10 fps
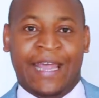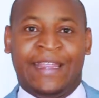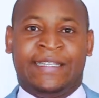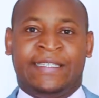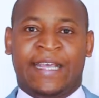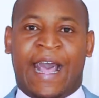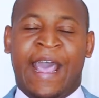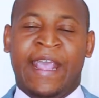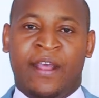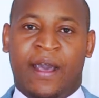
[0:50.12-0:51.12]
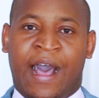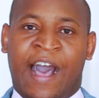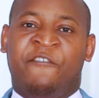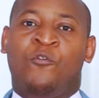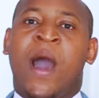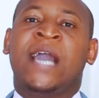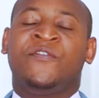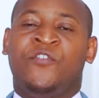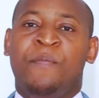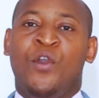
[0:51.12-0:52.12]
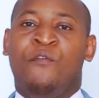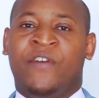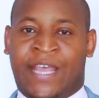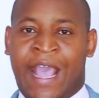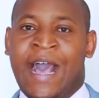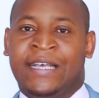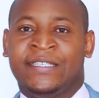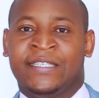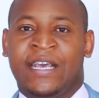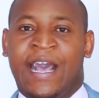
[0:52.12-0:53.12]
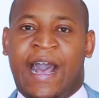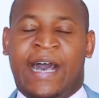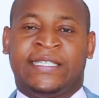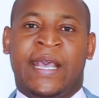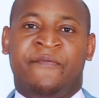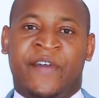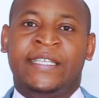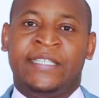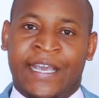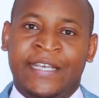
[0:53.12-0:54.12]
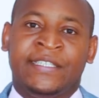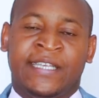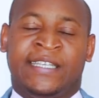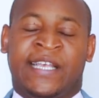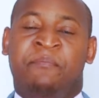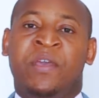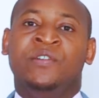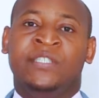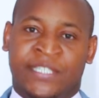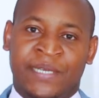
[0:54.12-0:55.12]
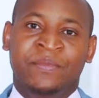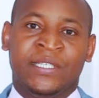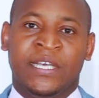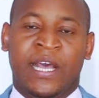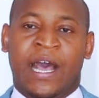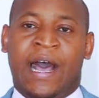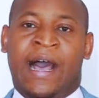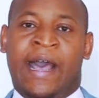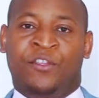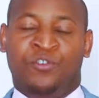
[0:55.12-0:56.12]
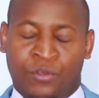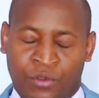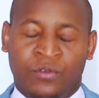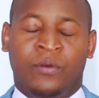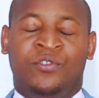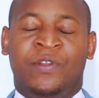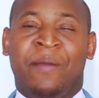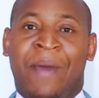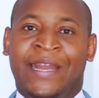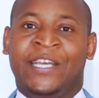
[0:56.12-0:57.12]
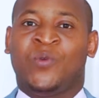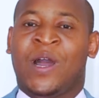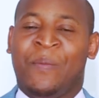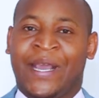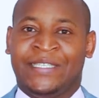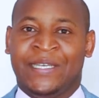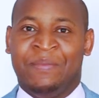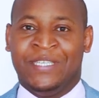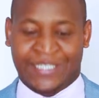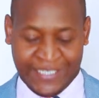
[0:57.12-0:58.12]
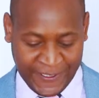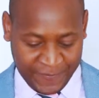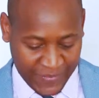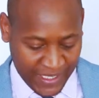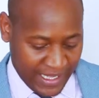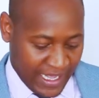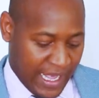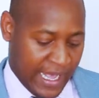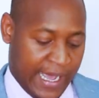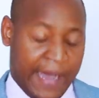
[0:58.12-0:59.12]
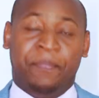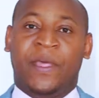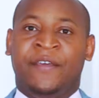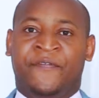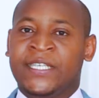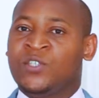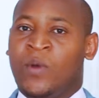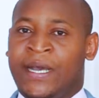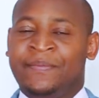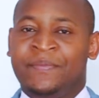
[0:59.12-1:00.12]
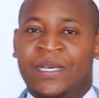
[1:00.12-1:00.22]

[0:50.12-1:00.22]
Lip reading: that I have worked for me over the years as I invite guests, as I build teams during my network marketing business. The first one